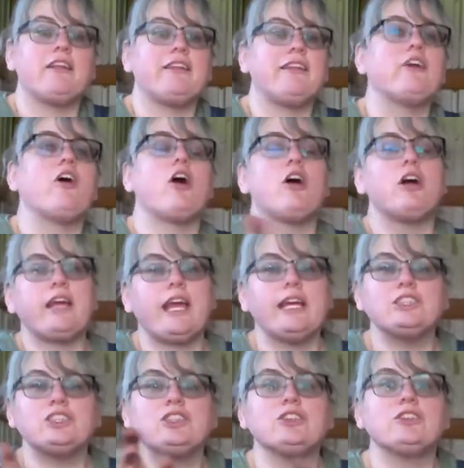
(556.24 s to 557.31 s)
uh, there are
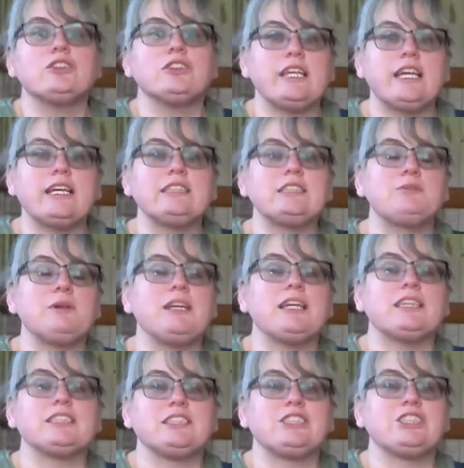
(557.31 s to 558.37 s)
occasional nicks
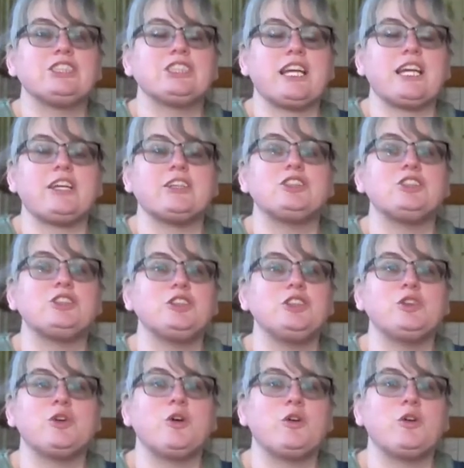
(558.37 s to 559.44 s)
because just like a
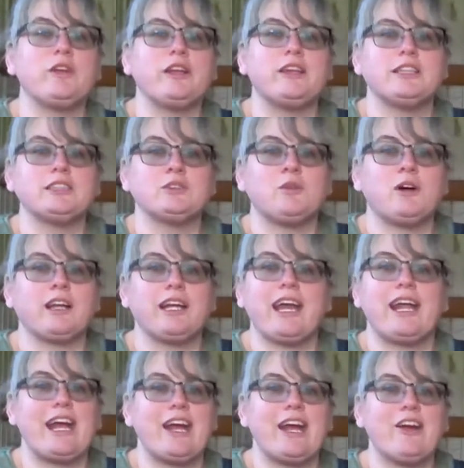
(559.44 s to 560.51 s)
two-year-old that doesn't want
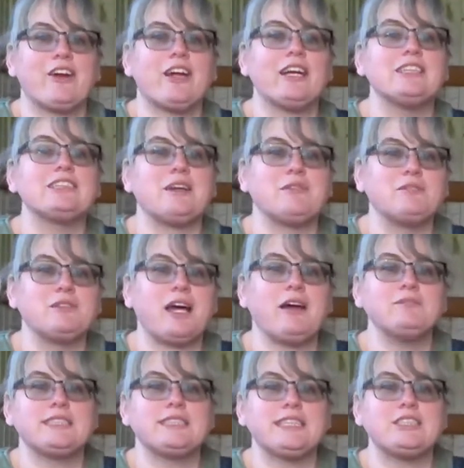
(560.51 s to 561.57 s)
to get a haircut,
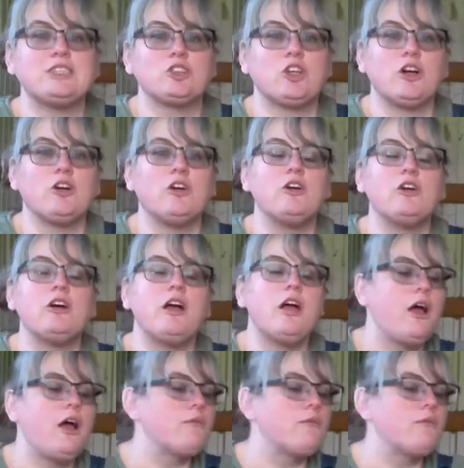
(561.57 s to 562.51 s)
sometimes they struggle.